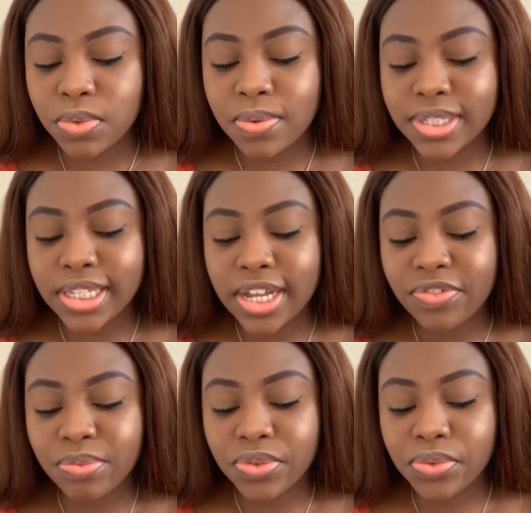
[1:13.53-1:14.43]
what was
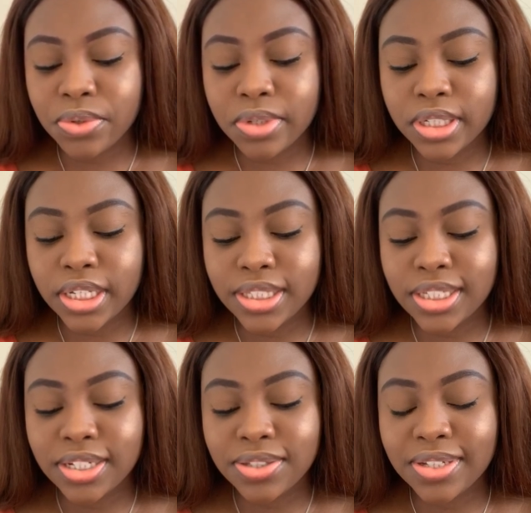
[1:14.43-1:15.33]
life before
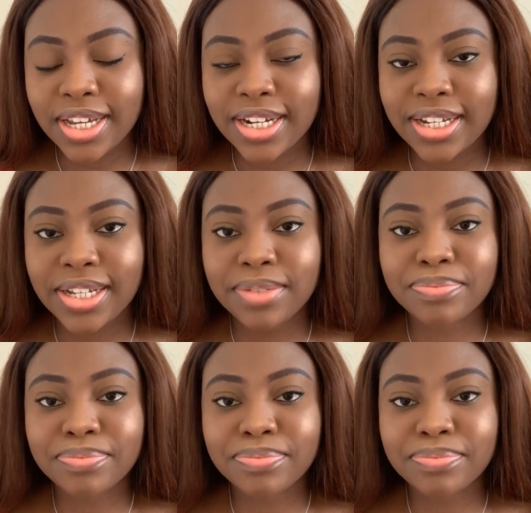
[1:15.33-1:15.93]
getting into Canada?